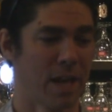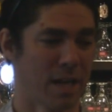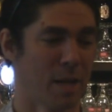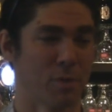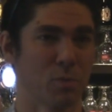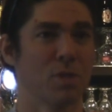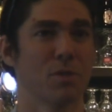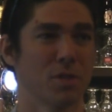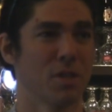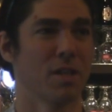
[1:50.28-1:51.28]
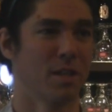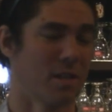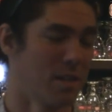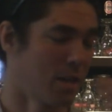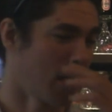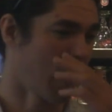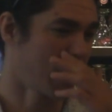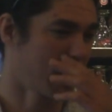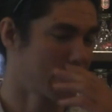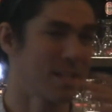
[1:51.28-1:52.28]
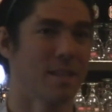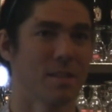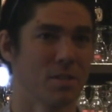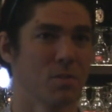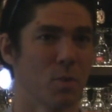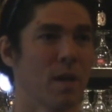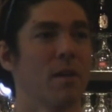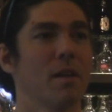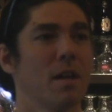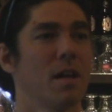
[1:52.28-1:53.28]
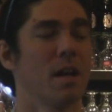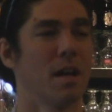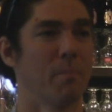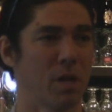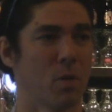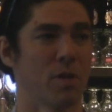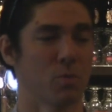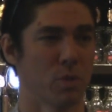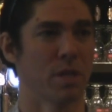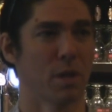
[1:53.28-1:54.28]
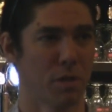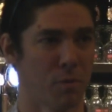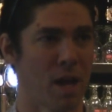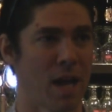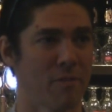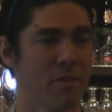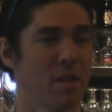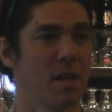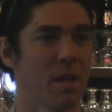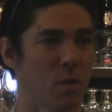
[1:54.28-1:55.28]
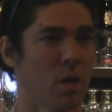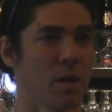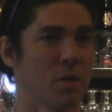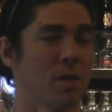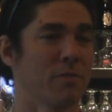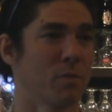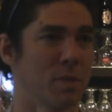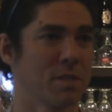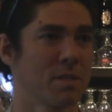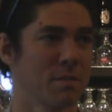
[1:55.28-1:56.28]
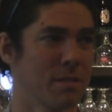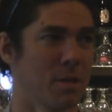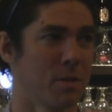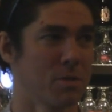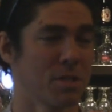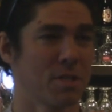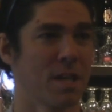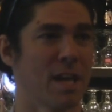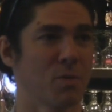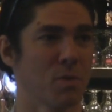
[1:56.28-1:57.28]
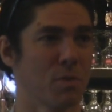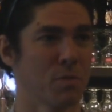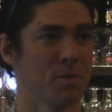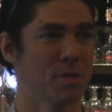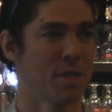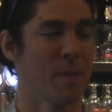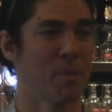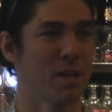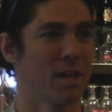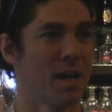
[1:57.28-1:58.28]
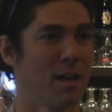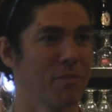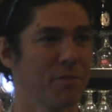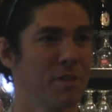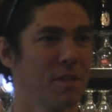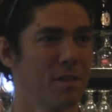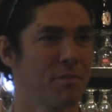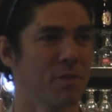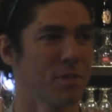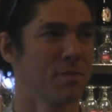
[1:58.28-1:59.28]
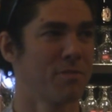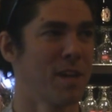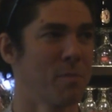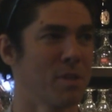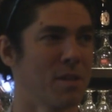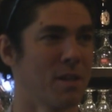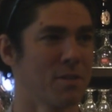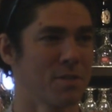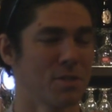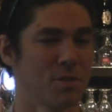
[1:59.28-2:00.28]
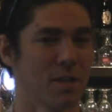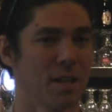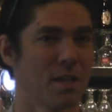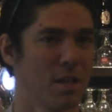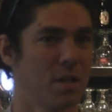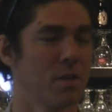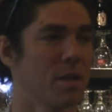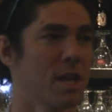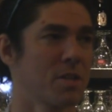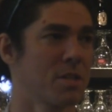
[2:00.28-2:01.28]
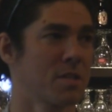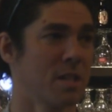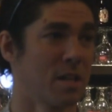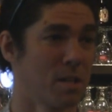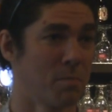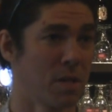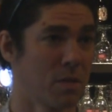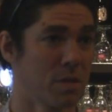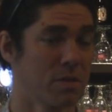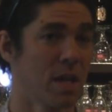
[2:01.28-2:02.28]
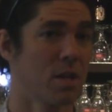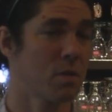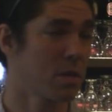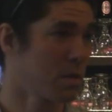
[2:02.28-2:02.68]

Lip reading: economics research in Africa, saying this is where Bitcoin's really going to thrive. No longer do you have to risk, your 6 guys with Uzis not being enough for your $5 million in the truck. You can actually just send it with Bitcoins. And you